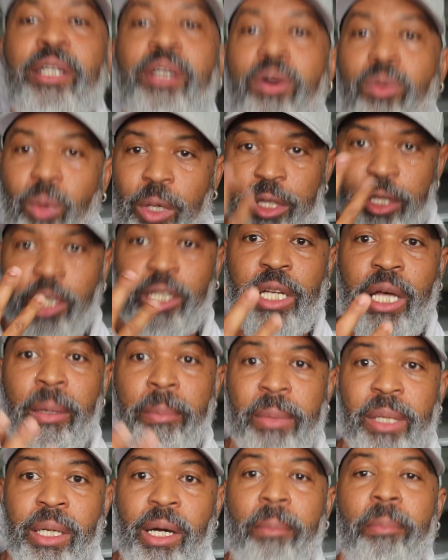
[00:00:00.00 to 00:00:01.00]
when they're
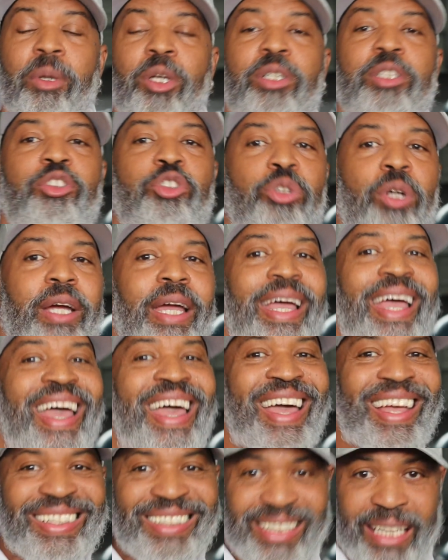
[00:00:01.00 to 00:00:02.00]
coming up, because you're
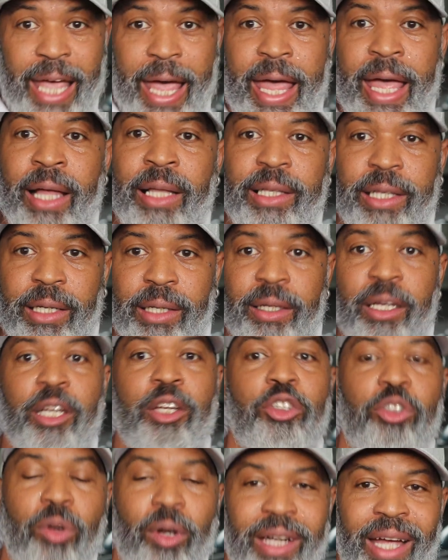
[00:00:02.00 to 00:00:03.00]
exhaling.
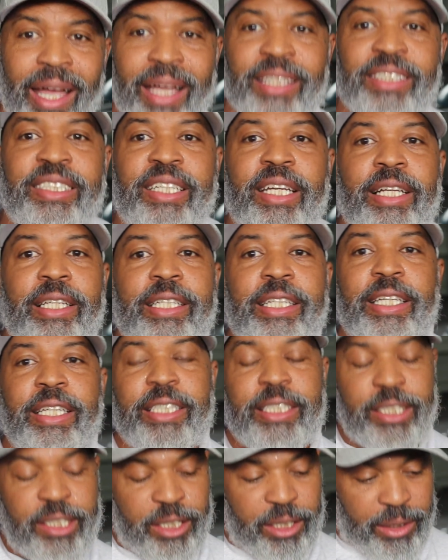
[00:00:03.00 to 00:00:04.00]
You're exhaling,
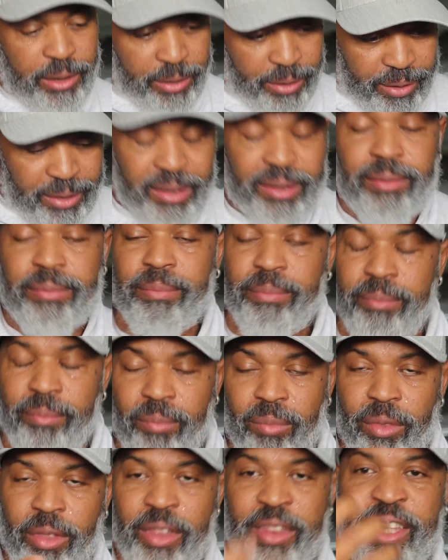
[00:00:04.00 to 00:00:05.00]
and it's
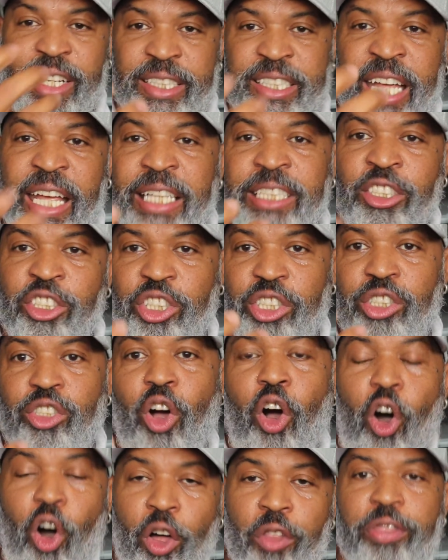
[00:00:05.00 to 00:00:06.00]
the
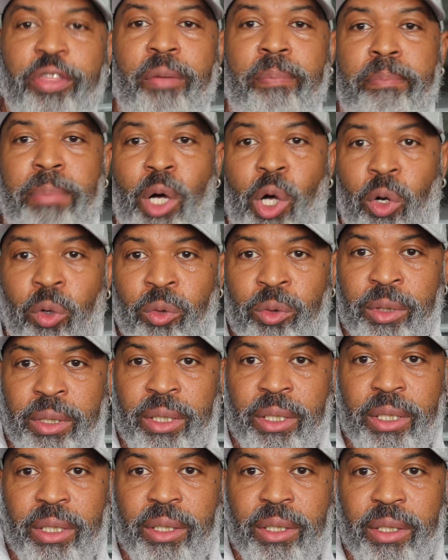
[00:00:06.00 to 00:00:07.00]
tension on the
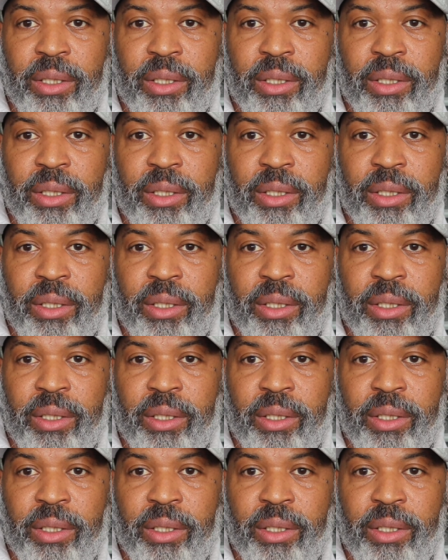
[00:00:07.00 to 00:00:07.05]
bone